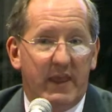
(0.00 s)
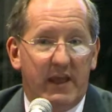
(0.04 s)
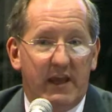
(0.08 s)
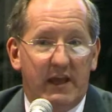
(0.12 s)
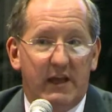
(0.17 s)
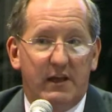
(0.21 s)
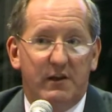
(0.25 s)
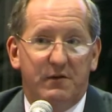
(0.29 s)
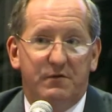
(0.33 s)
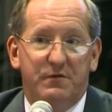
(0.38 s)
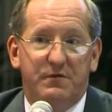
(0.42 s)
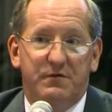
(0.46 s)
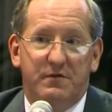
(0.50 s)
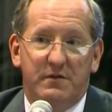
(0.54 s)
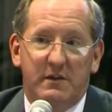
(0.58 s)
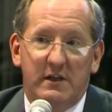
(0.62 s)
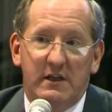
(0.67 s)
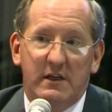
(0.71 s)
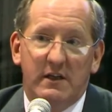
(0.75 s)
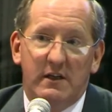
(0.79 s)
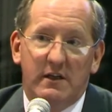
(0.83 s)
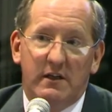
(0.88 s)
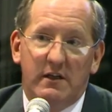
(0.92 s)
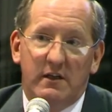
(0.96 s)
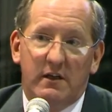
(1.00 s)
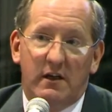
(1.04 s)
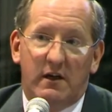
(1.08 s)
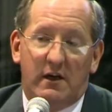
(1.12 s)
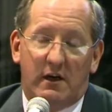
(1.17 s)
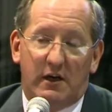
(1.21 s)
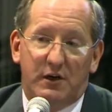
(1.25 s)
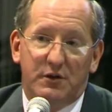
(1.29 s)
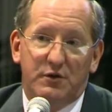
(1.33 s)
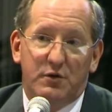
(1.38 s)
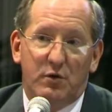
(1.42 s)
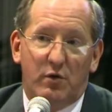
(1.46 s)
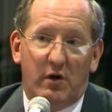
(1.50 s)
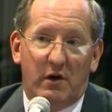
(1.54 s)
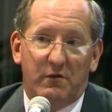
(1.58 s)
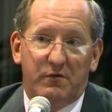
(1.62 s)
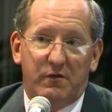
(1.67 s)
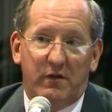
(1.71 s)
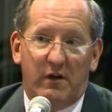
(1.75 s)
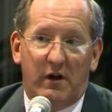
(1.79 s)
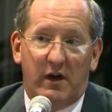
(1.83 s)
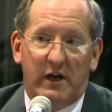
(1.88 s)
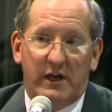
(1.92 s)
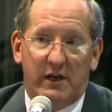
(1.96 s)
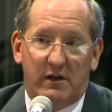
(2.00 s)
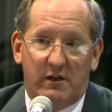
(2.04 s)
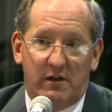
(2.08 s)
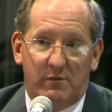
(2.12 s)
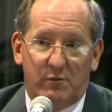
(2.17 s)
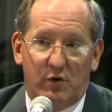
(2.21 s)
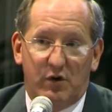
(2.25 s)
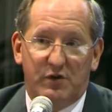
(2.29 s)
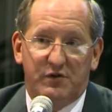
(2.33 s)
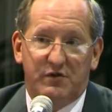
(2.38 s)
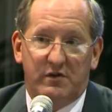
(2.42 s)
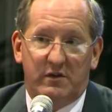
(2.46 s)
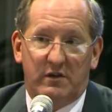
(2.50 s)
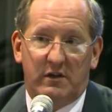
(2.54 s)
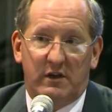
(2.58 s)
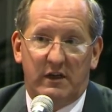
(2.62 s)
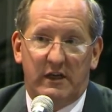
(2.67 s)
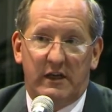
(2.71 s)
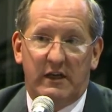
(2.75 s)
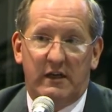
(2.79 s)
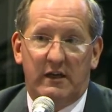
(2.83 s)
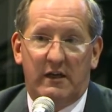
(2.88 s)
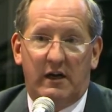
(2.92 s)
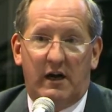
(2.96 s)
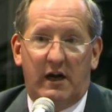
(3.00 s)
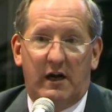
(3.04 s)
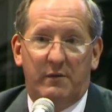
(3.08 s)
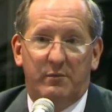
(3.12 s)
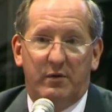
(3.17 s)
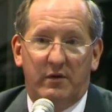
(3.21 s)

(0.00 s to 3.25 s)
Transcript: If uh, you are flying commercially, I